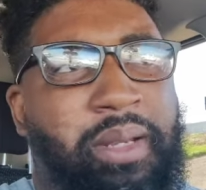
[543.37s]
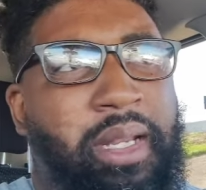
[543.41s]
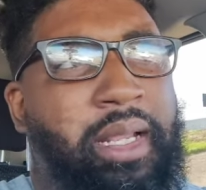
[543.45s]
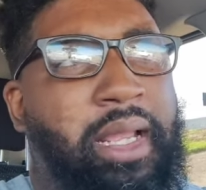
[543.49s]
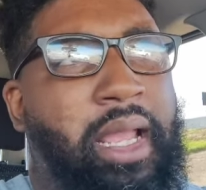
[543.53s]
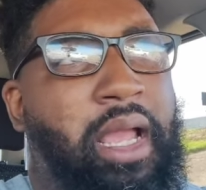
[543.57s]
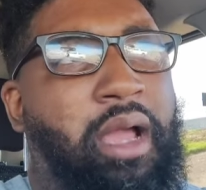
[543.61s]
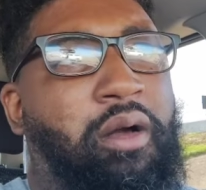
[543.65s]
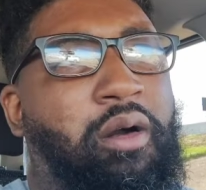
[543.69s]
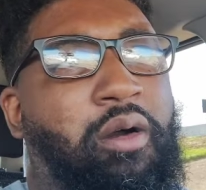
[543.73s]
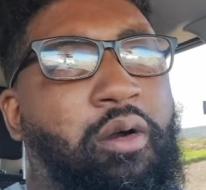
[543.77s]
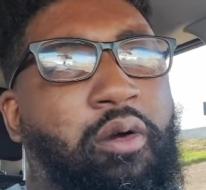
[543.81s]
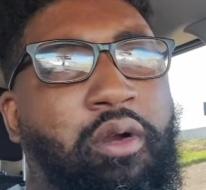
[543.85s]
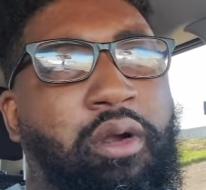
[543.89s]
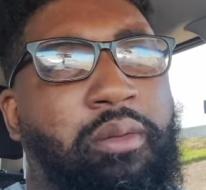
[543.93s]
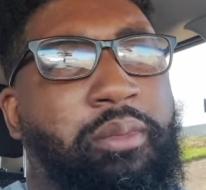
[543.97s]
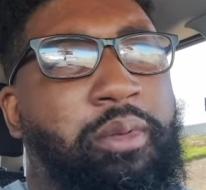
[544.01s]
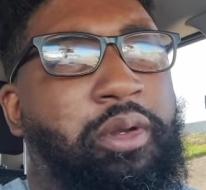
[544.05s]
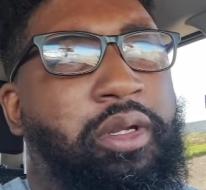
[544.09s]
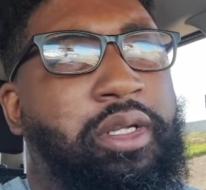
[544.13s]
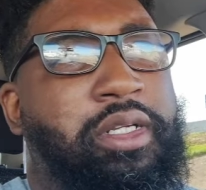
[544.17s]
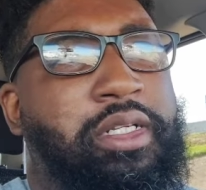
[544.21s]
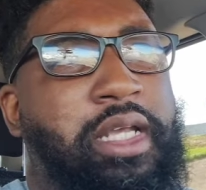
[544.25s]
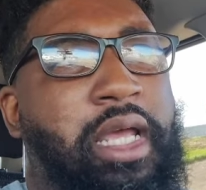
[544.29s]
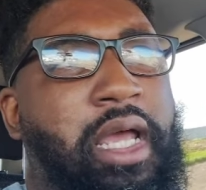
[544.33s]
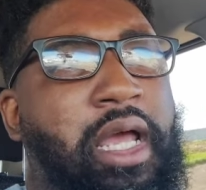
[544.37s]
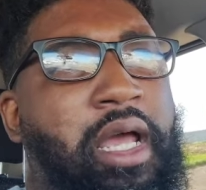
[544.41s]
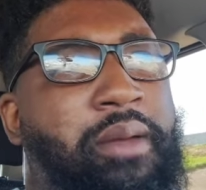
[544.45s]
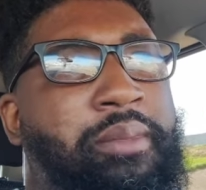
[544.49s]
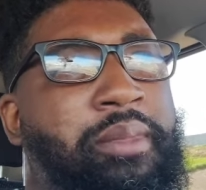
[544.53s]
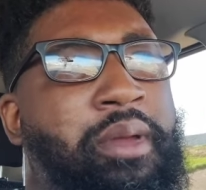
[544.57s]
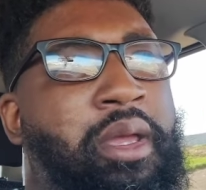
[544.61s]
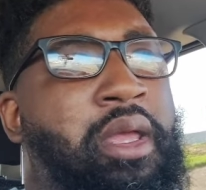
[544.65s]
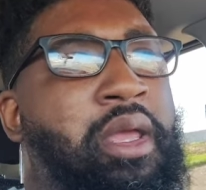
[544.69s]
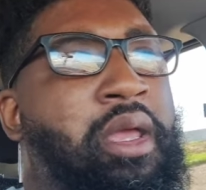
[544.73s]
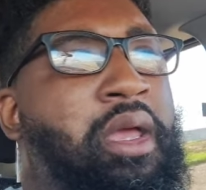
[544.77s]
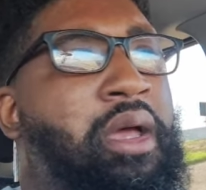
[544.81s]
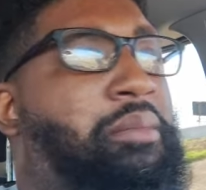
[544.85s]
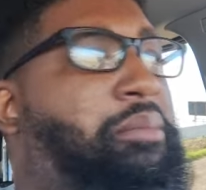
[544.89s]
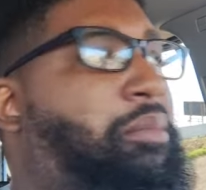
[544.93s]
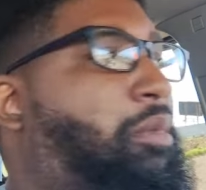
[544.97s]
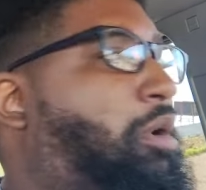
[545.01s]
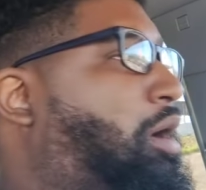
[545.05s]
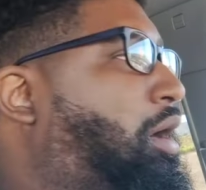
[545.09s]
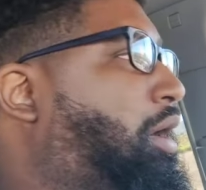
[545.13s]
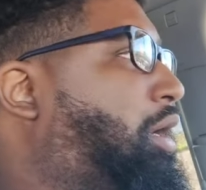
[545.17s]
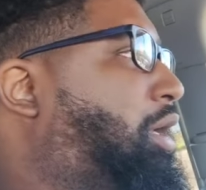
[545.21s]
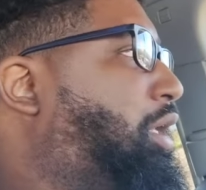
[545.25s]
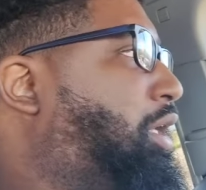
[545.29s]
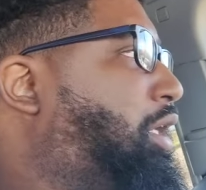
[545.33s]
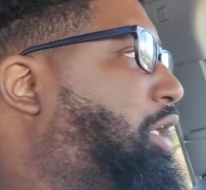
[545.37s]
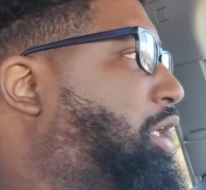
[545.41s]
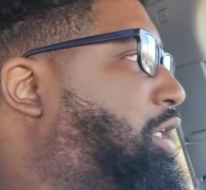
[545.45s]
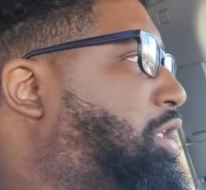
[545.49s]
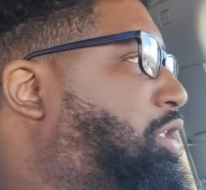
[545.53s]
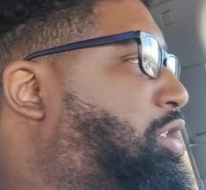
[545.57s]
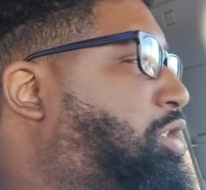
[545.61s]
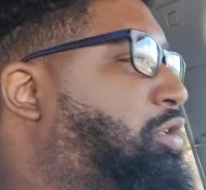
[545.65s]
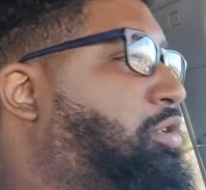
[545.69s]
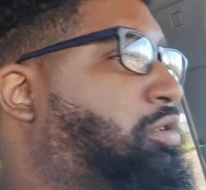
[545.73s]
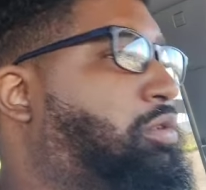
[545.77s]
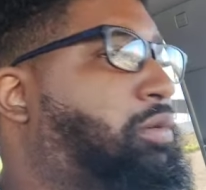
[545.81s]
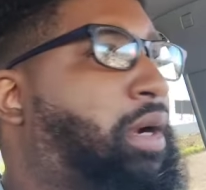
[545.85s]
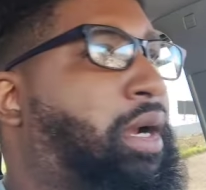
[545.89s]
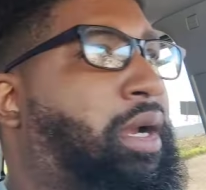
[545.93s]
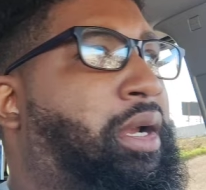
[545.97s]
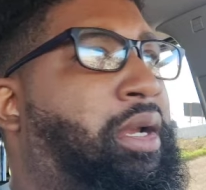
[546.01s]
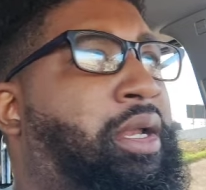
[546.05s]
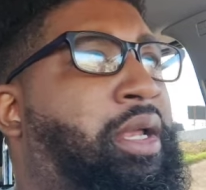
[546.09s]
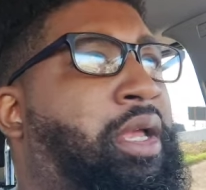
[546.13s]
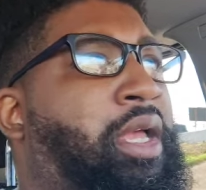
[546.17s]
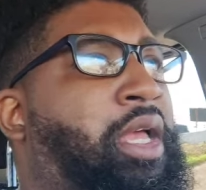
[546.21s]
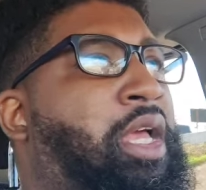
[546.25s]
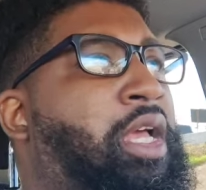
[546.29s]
like how horrible the job market is too, right?